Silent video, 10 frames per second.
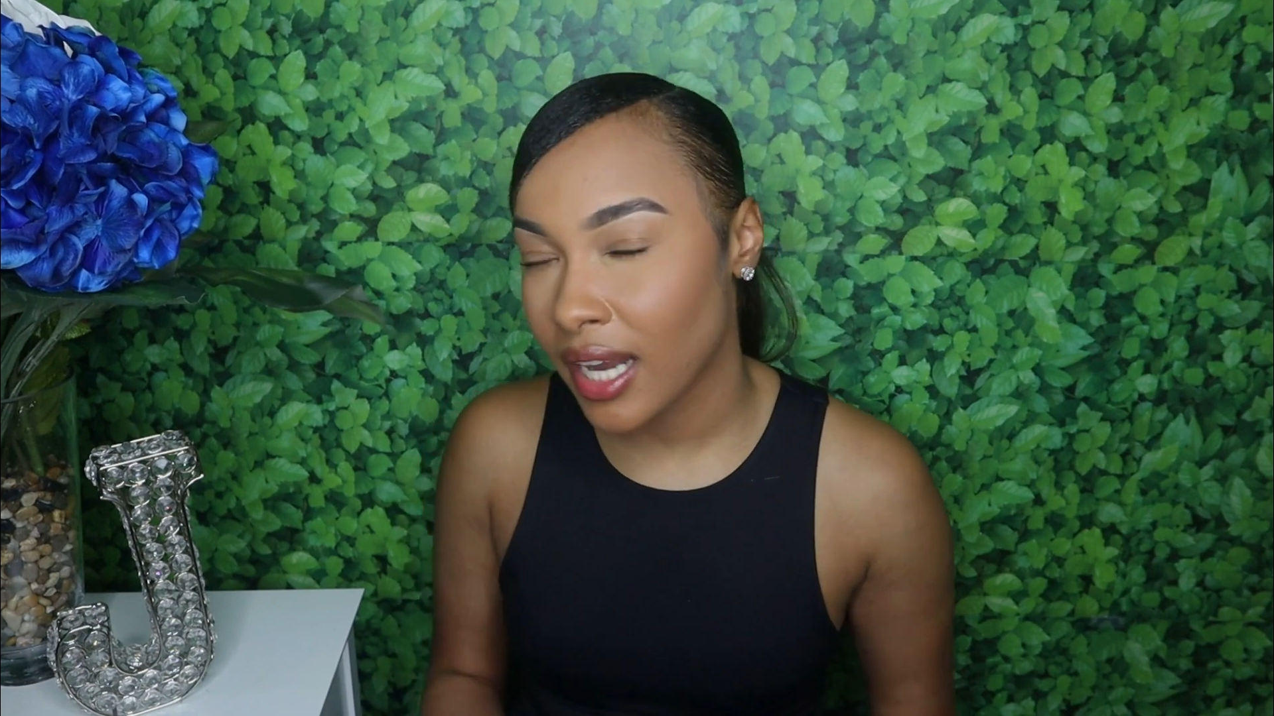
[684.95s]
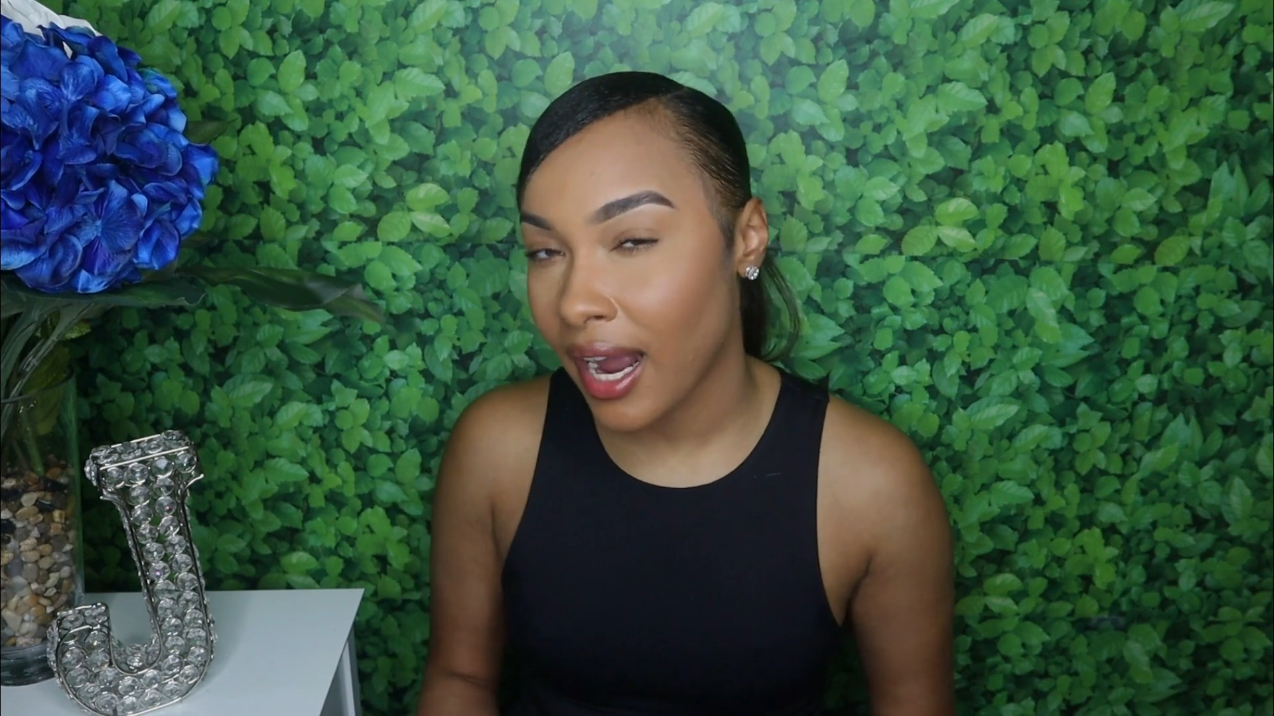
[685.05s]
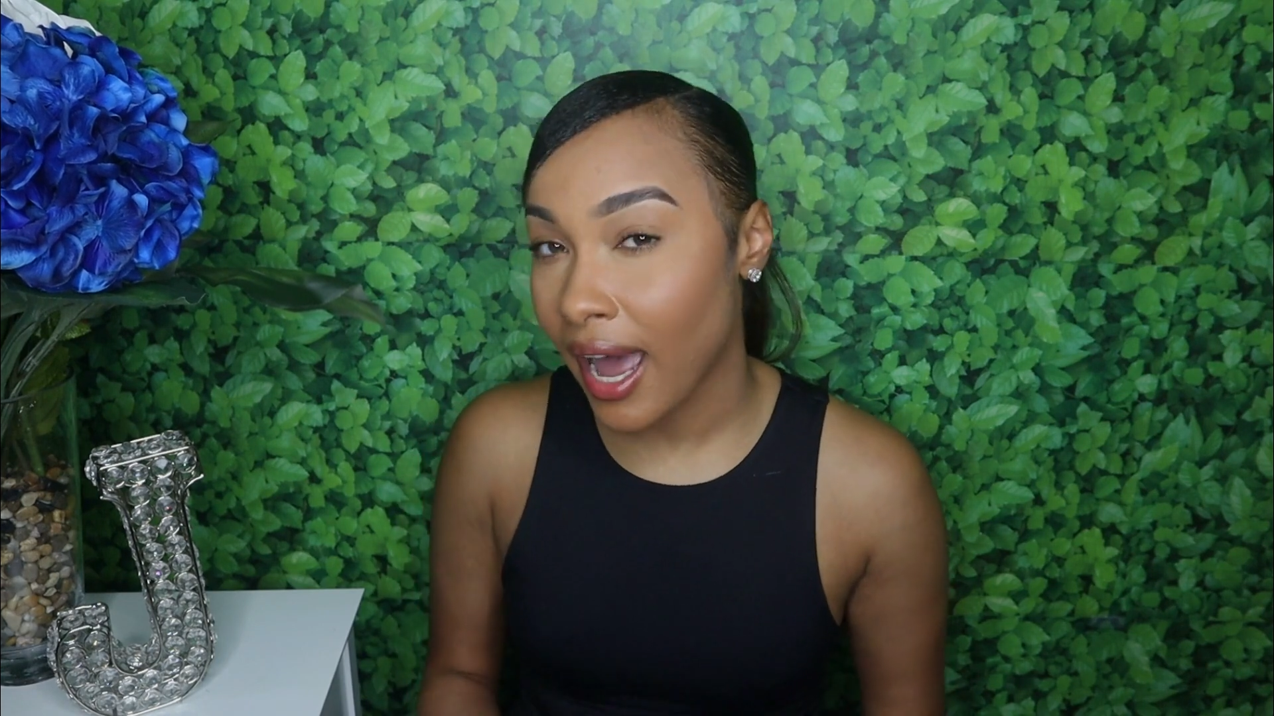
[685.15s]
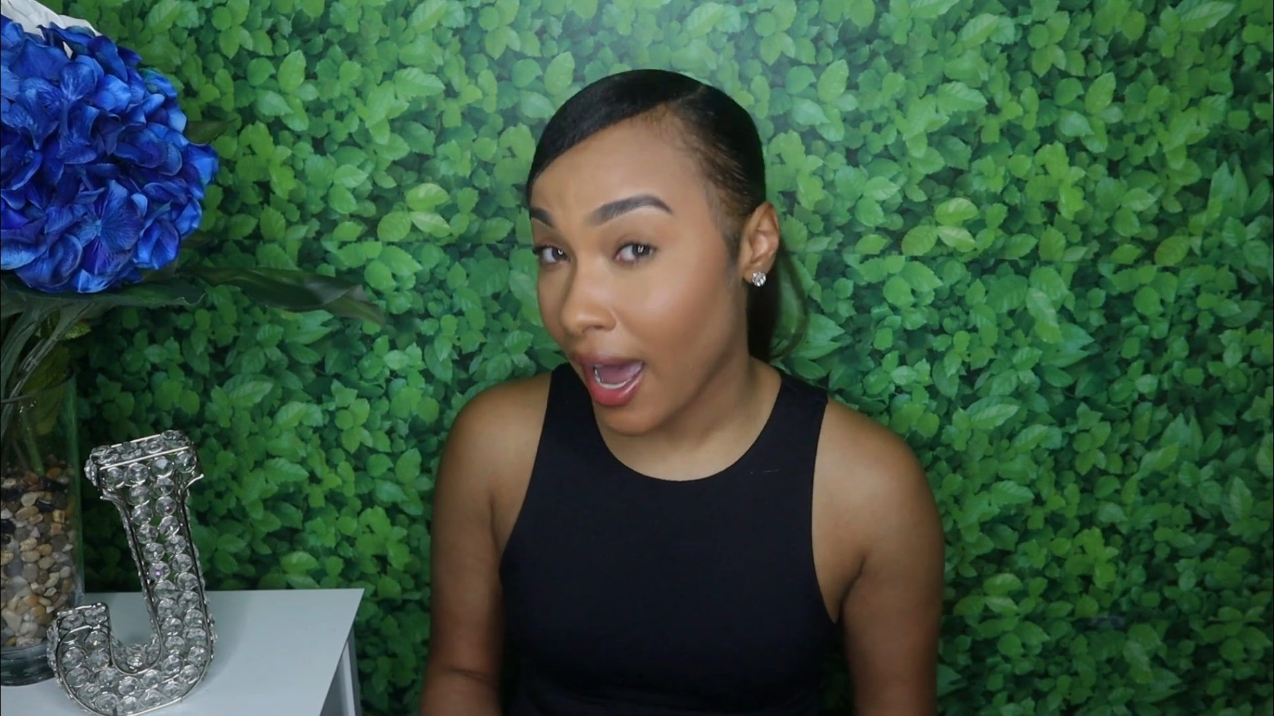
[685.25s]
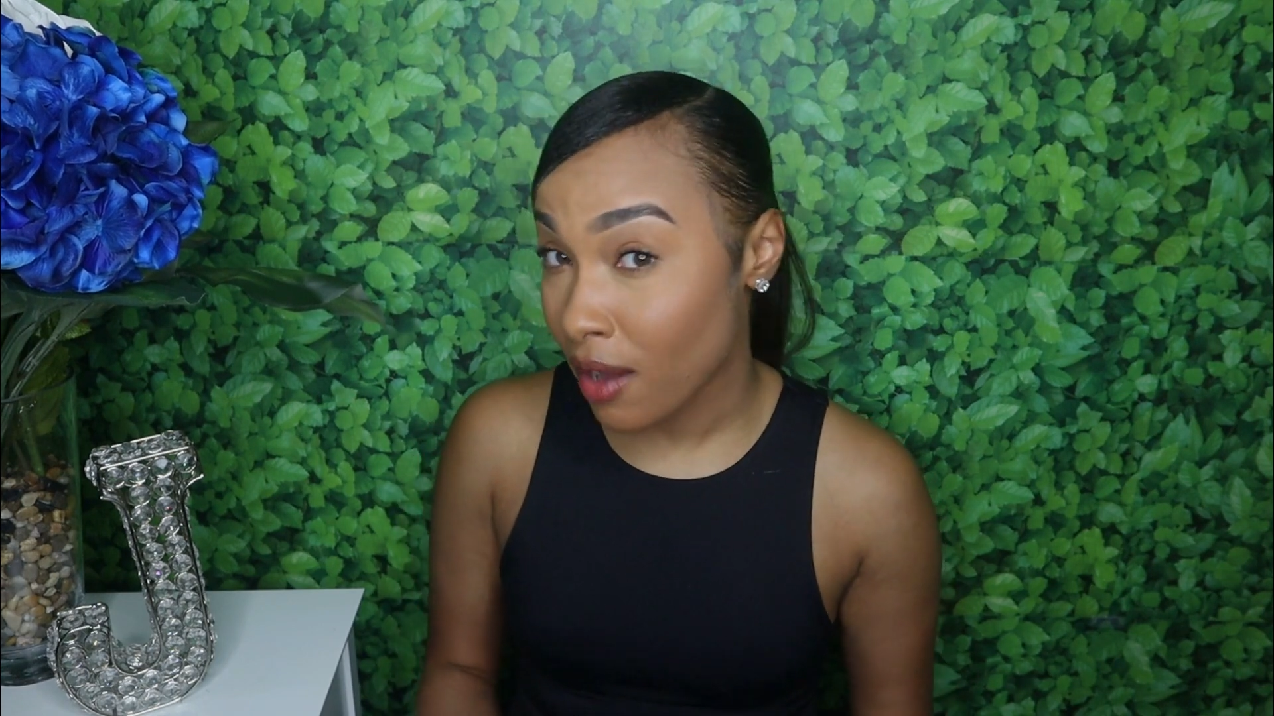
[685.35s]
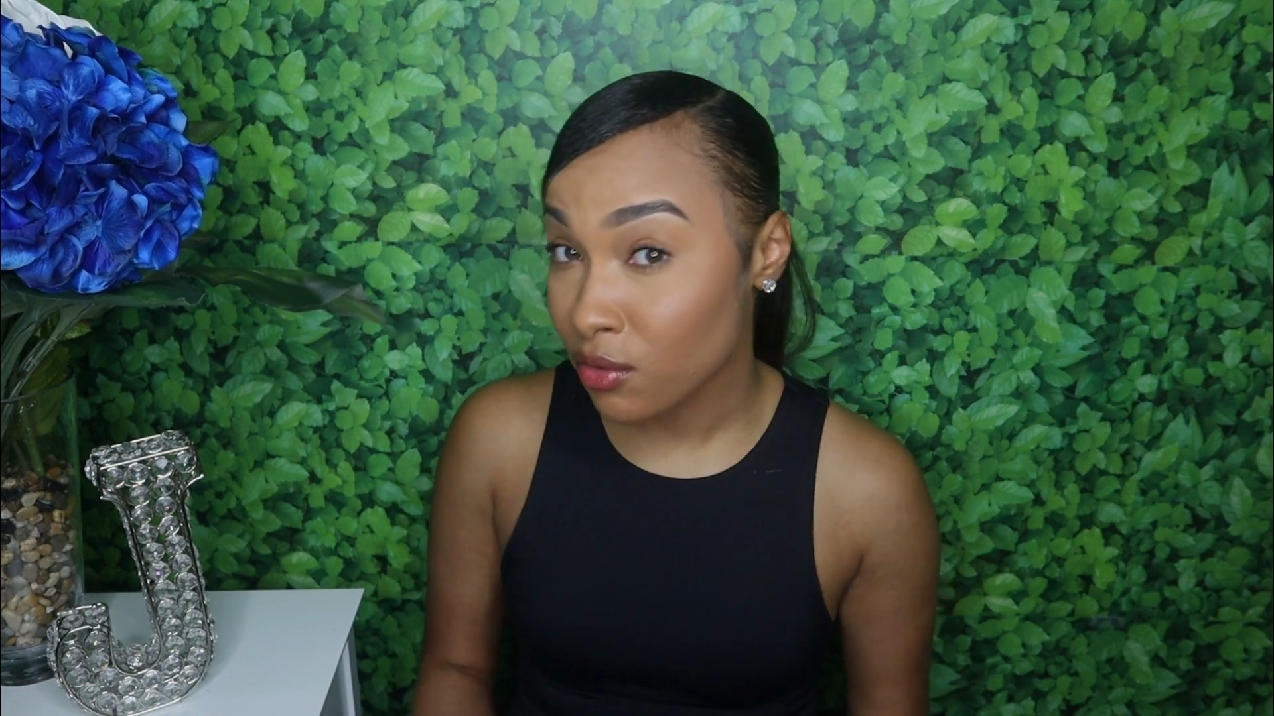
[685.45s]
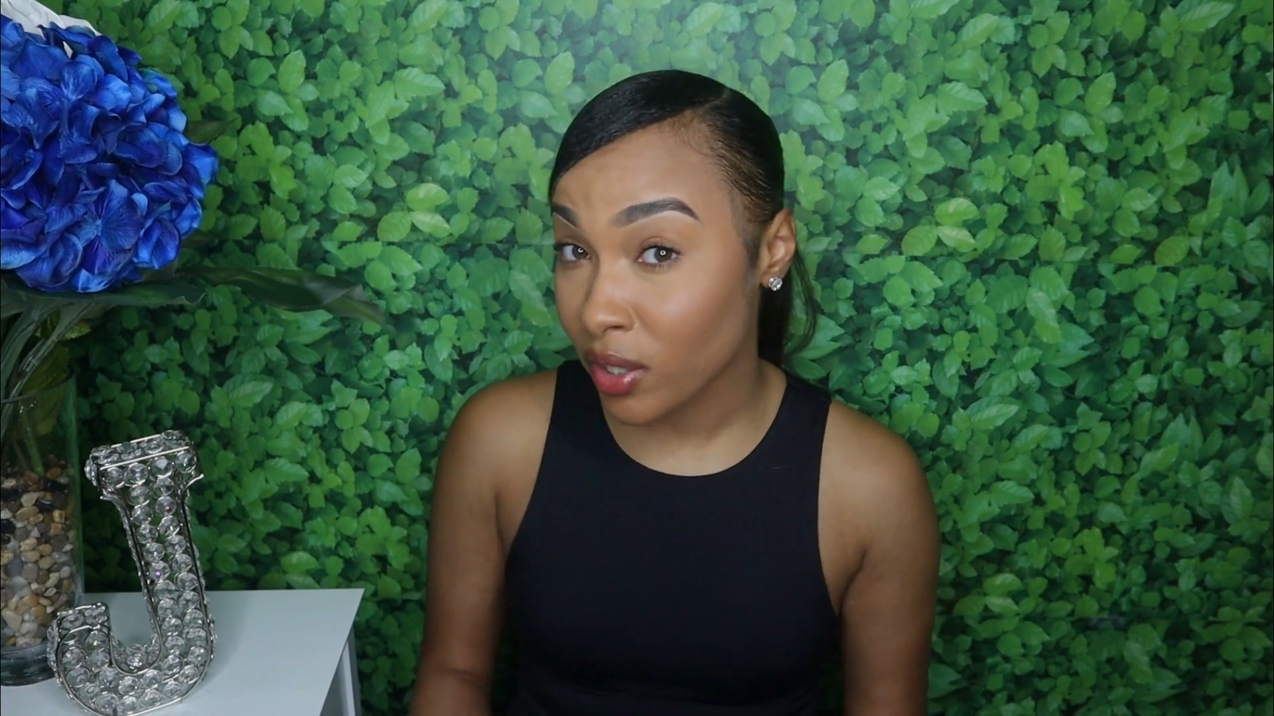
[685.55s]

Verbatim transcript: that I have